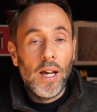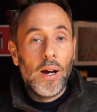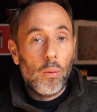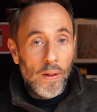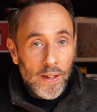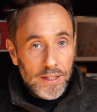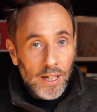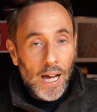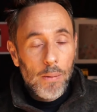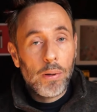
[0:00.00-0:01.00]
when that's going to
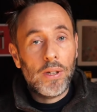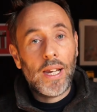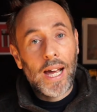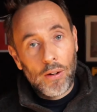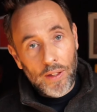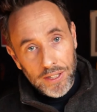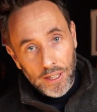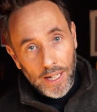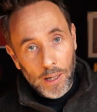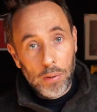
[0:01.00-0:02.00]
happen and how that's going to
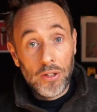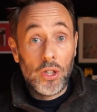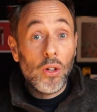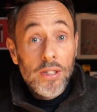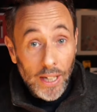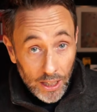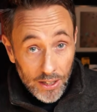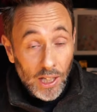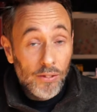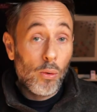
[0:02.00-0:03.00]
happen. So you can take
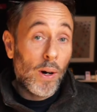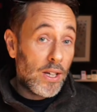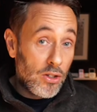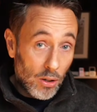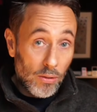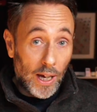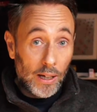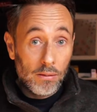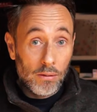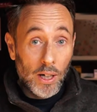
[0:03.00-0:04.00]
yourself away and do that,
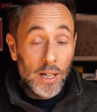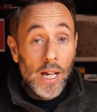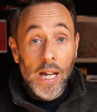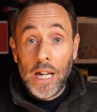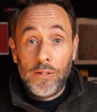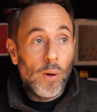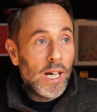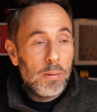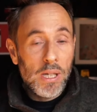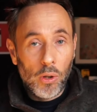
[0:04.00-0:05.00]
right? If you wake
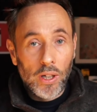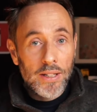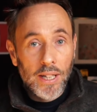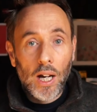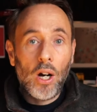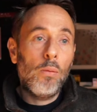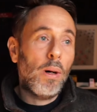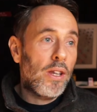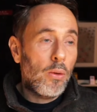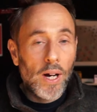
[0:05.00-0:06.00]
up in the morning and say, oh, by
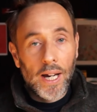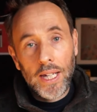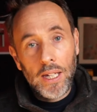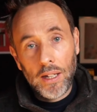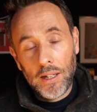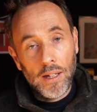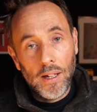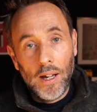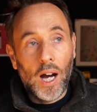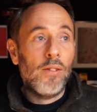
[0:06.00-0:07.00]
the way,
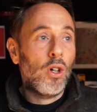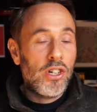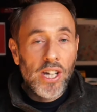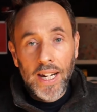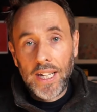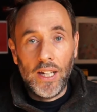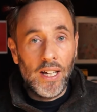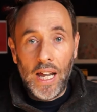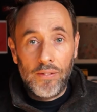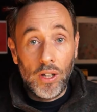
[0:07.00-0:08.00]
I've got a check-in at
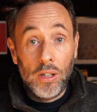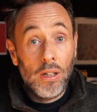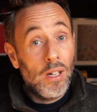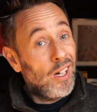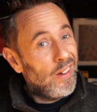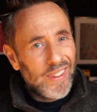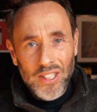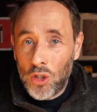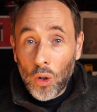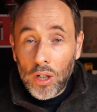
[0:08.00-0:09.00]
11, that's
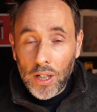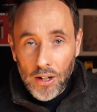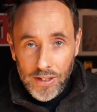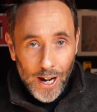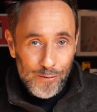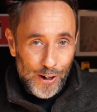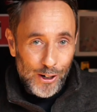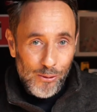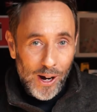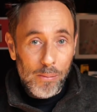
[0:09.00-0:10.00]
not going to go down very
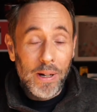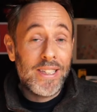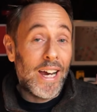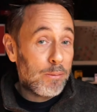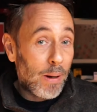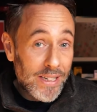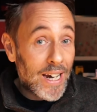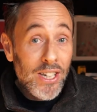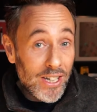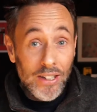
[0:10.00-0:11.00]
well because the
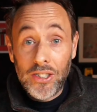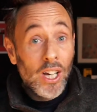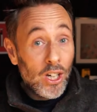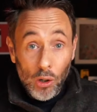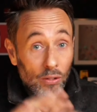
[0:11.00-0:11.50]
expectation is you're on